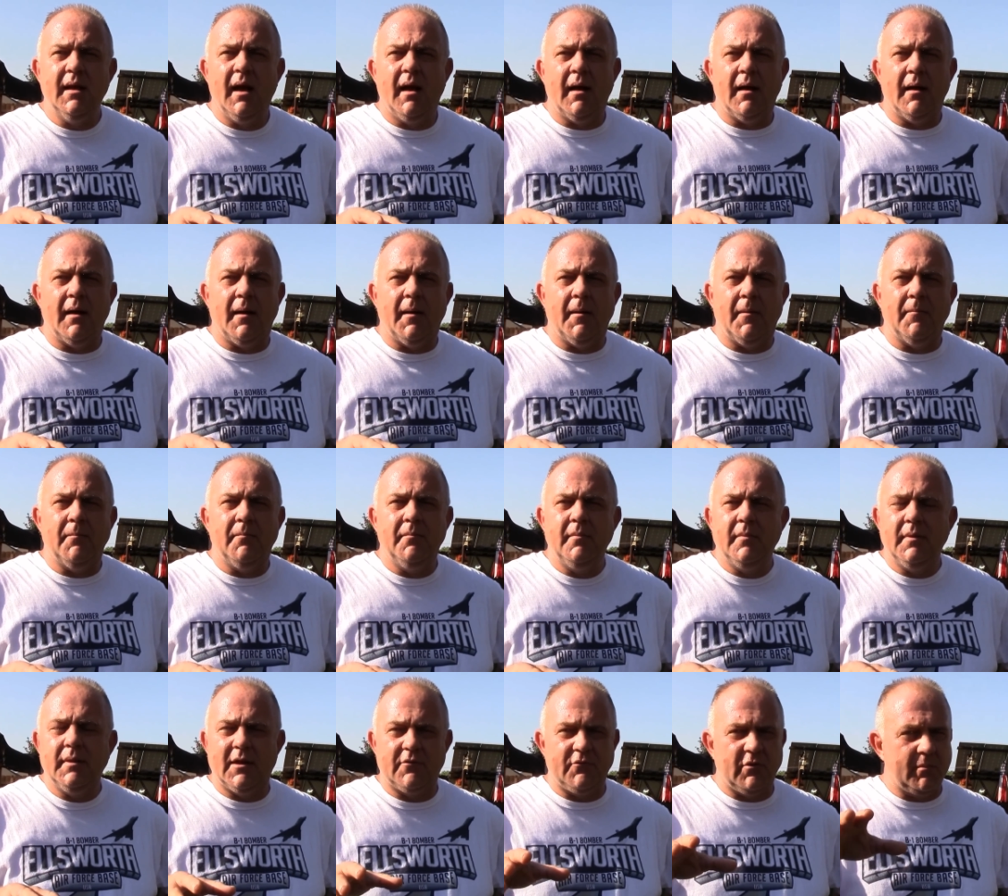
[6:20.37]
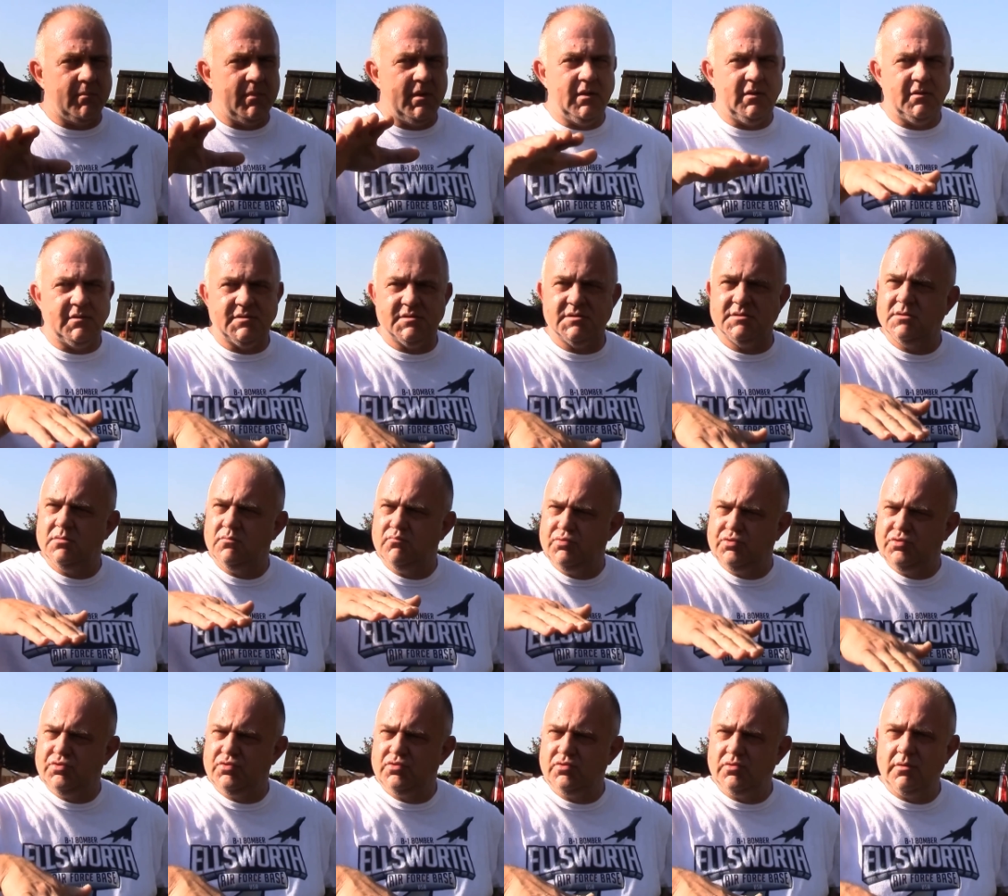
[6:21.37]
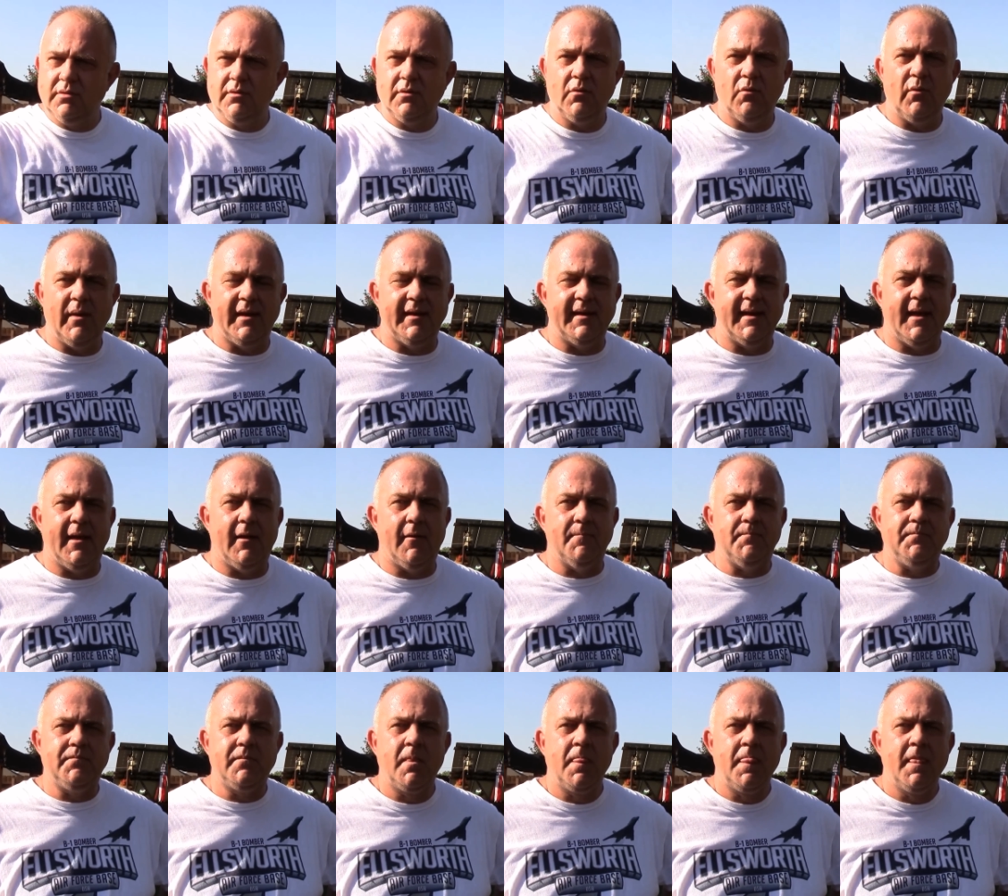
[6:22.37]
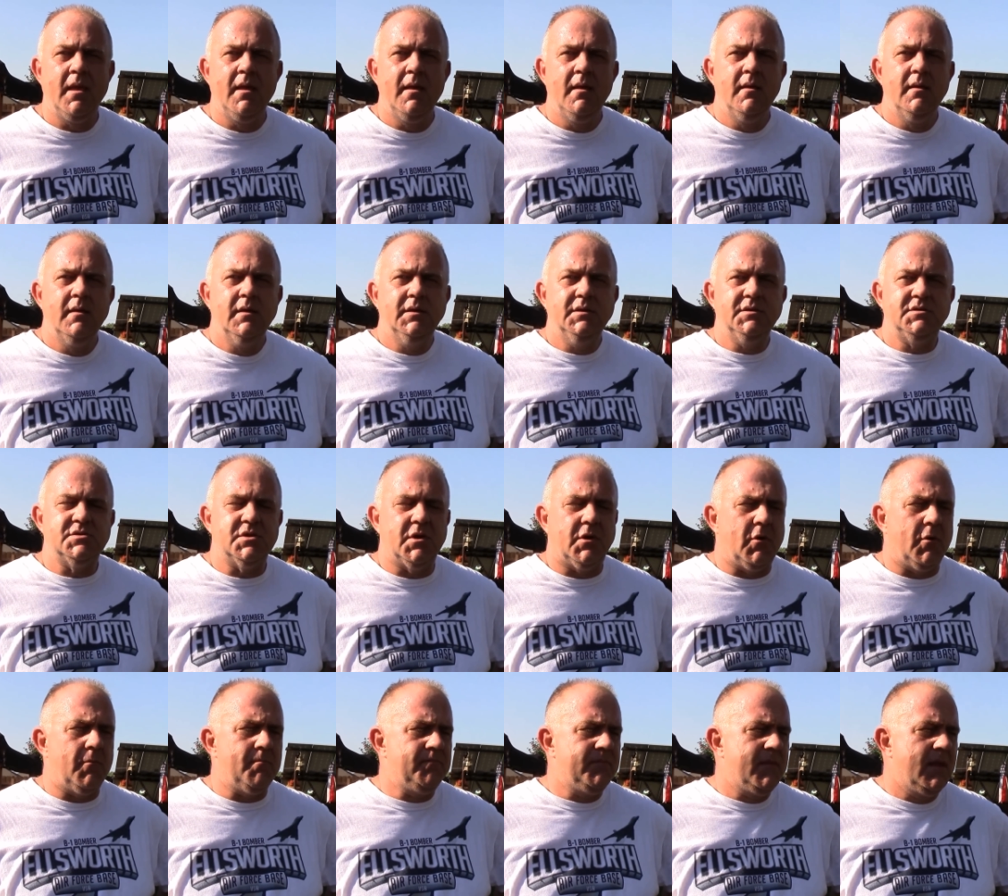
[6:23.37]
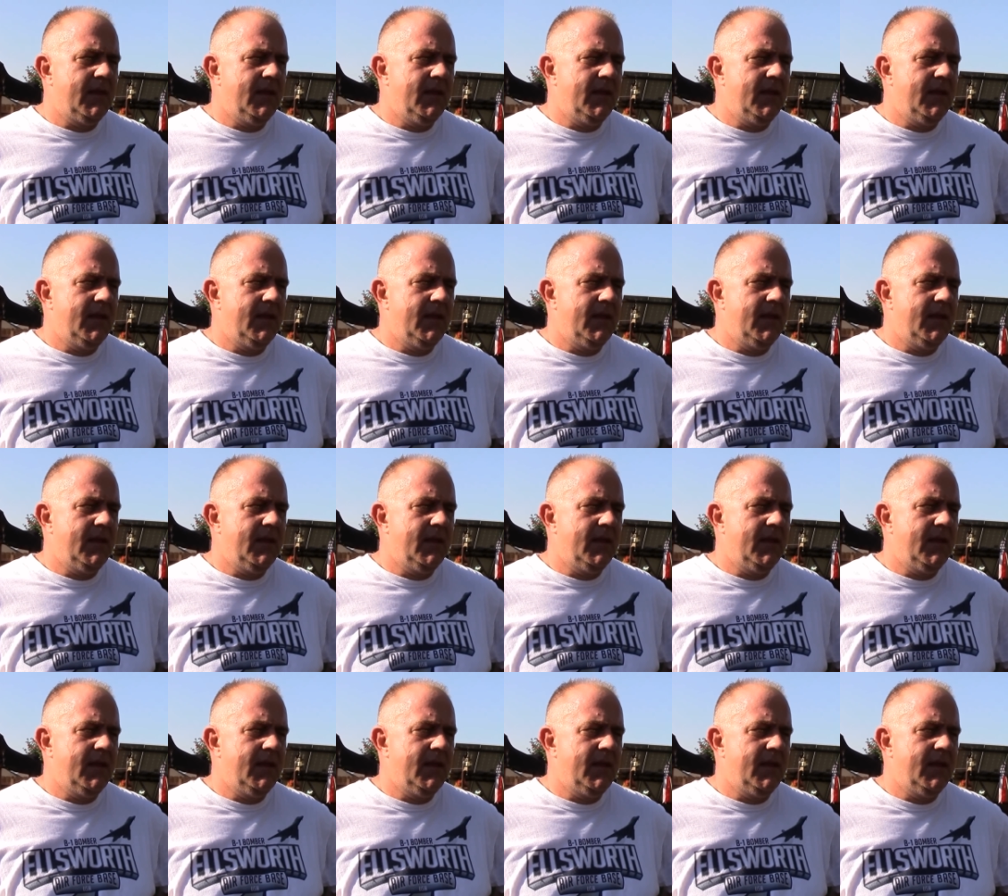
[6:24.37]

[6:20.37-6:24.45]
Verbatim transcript: Um, electric bill is way down. So